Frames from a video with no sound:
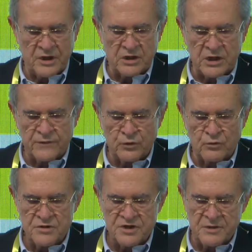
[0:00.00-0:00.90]
The sector
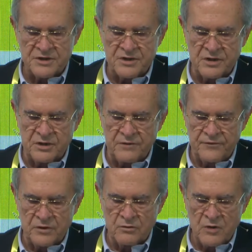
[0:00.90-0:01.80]
has been
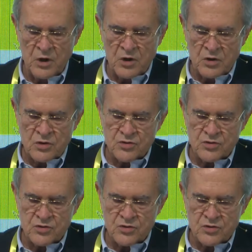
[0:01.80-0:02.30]
contributing to,